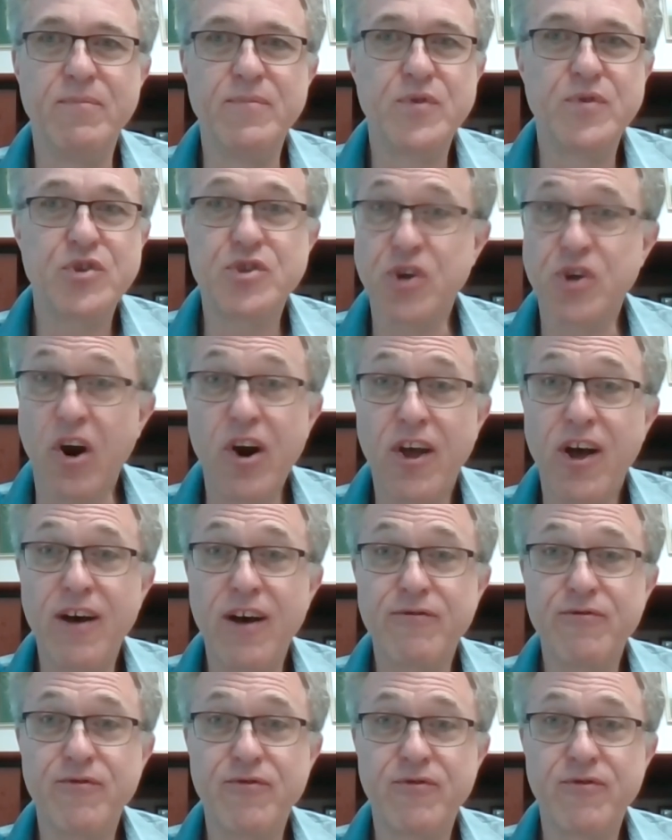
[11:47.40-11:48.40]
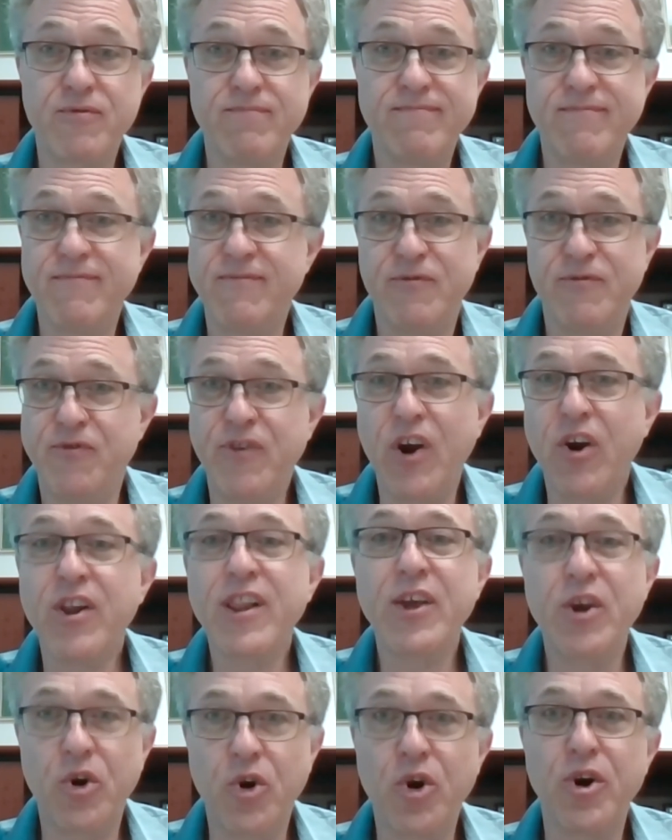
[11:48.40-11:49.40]
start off
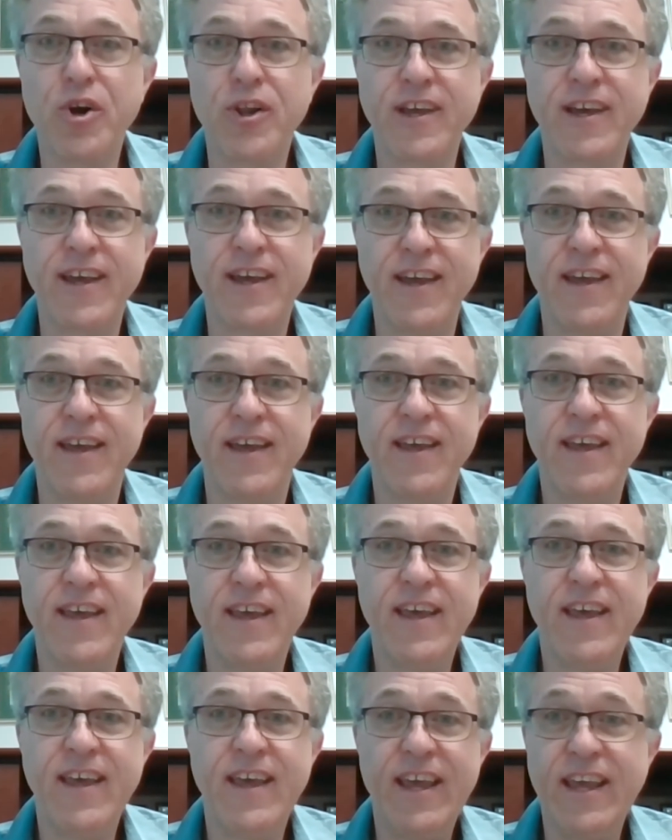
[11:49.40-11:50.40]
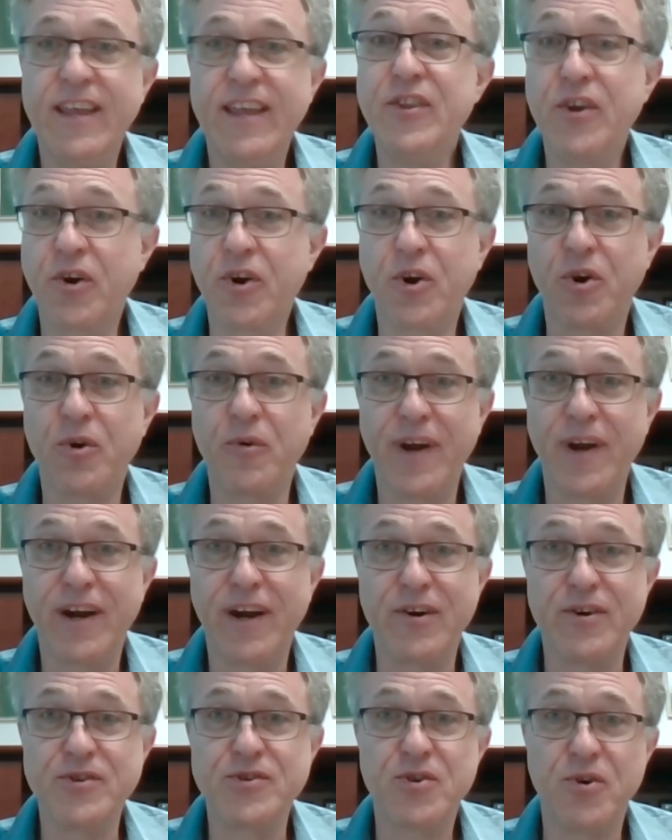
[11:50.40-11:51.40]
fairly early in their
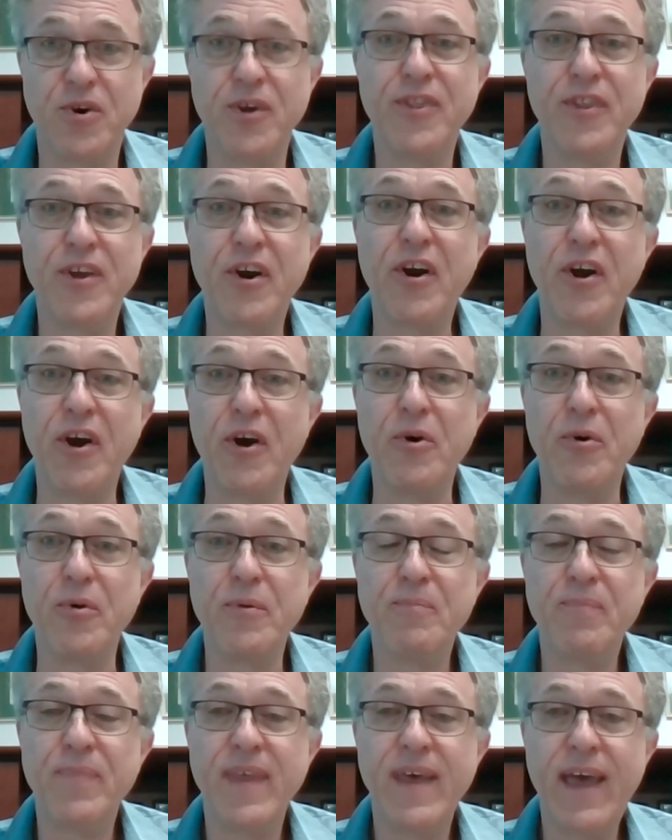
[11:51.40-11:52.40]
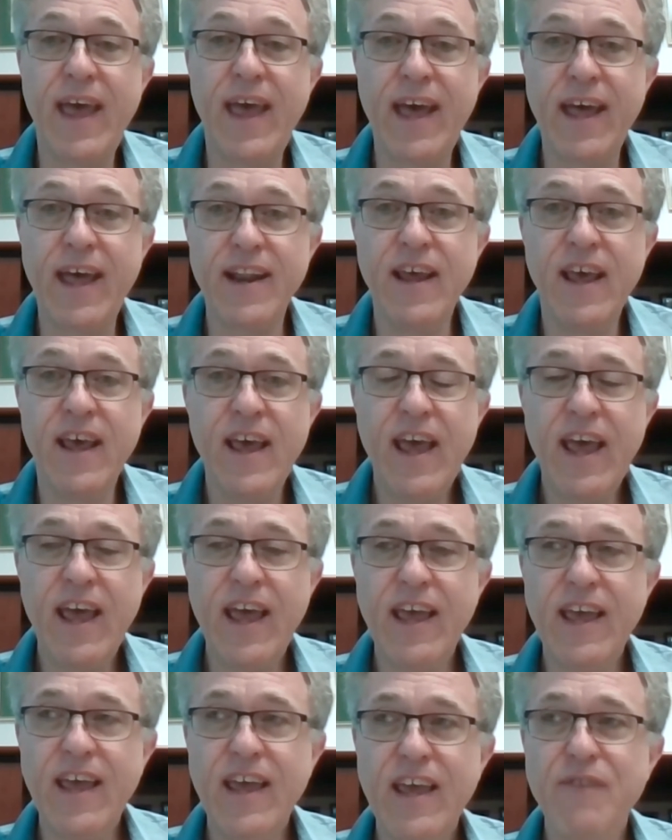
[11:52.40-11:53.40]
careers on their own. And
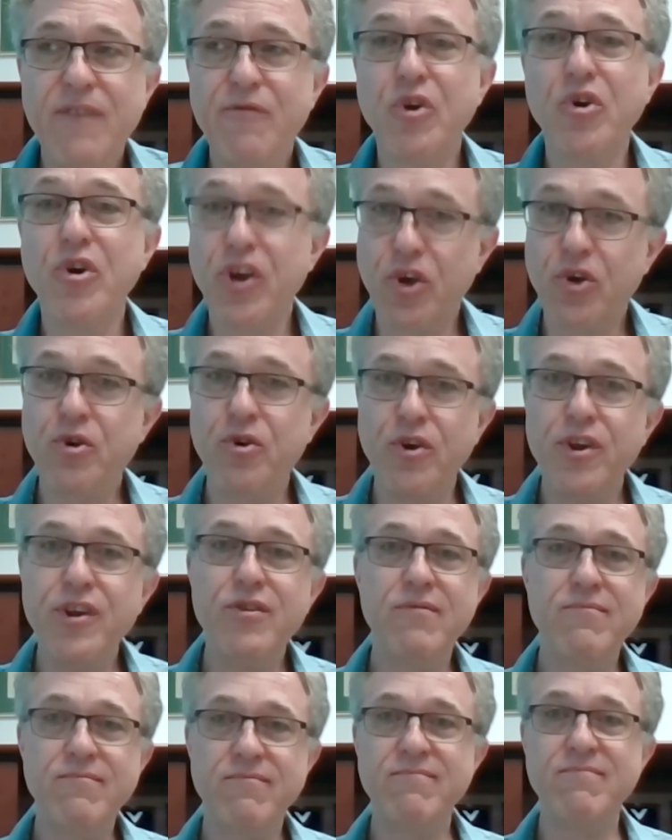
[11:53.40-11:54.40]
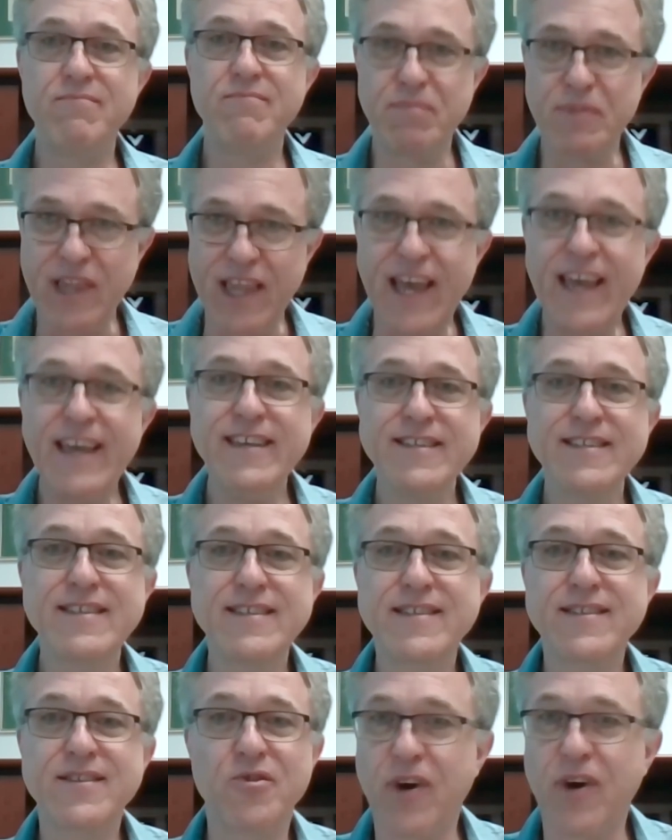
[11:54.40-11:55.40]
if you're at a good
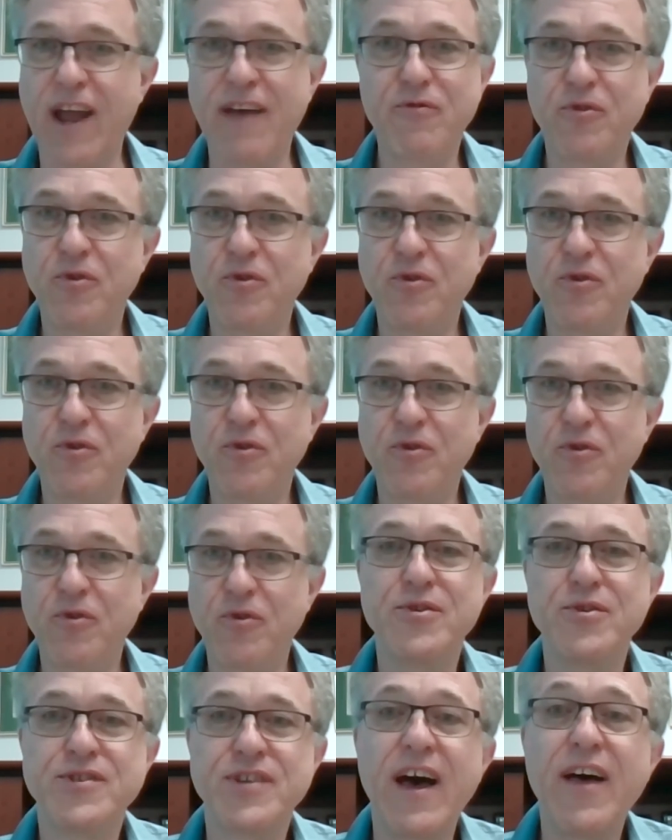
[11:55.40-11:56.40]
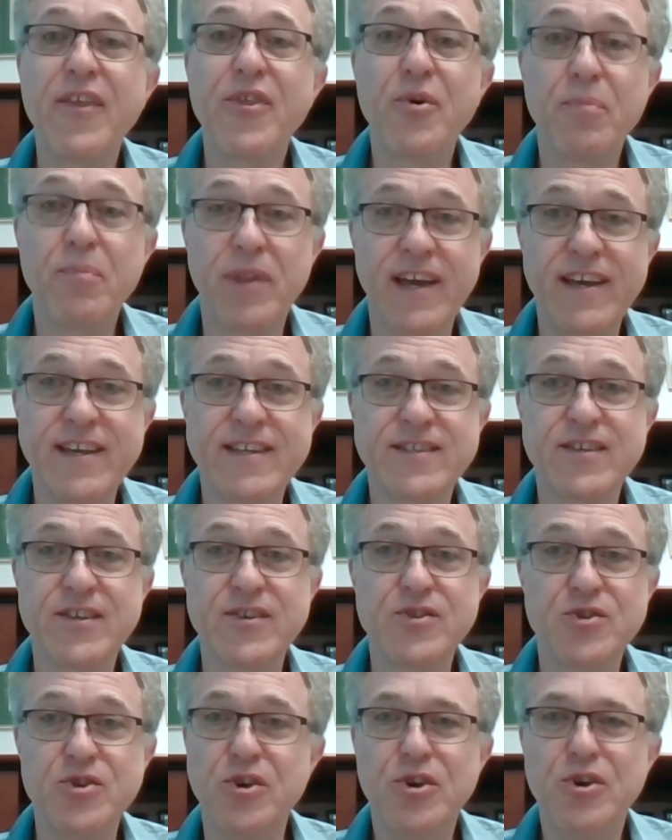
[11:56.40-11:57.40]
place or have good mentors other
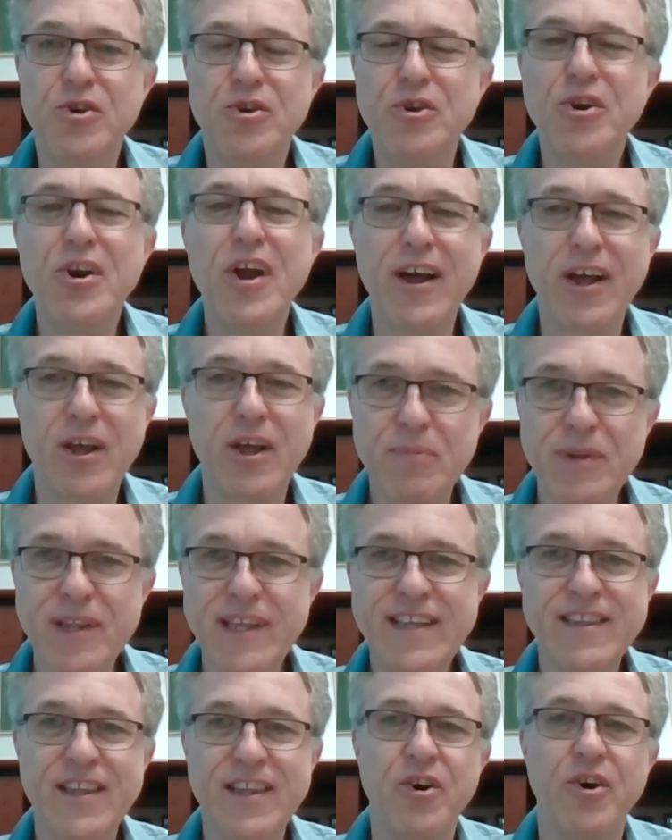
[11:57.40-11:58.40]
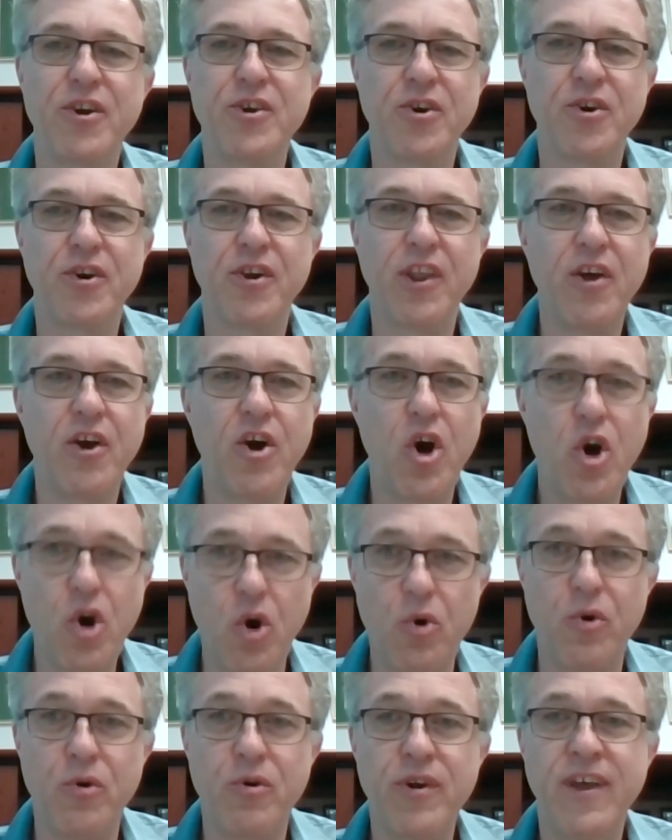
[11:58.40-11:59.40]
places, you're not completely on your
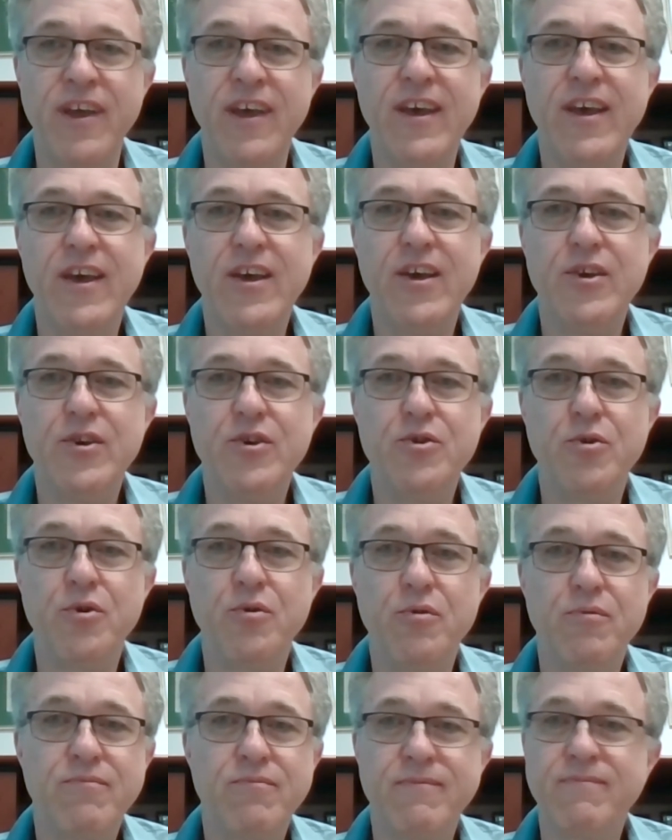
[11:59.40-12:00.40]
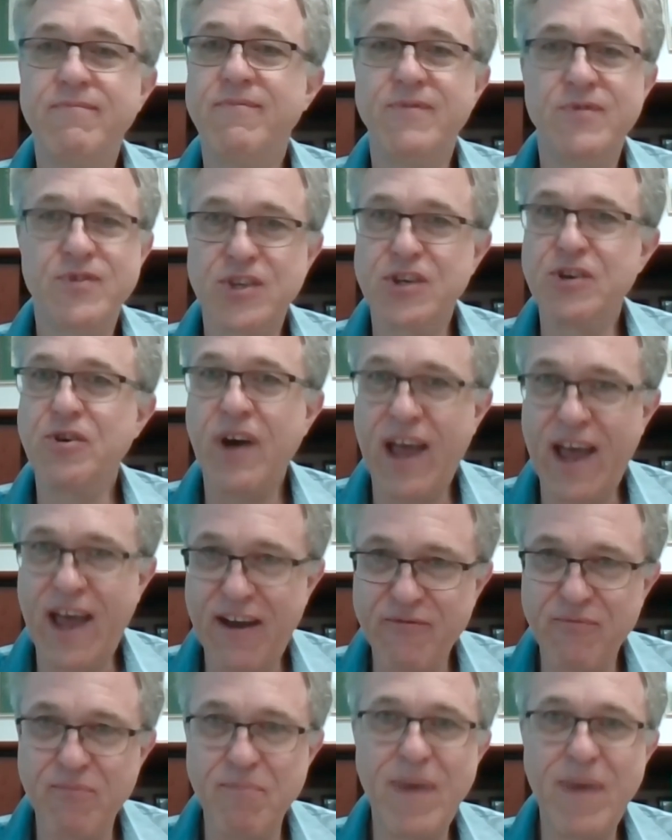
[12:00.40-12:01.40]
own. You still have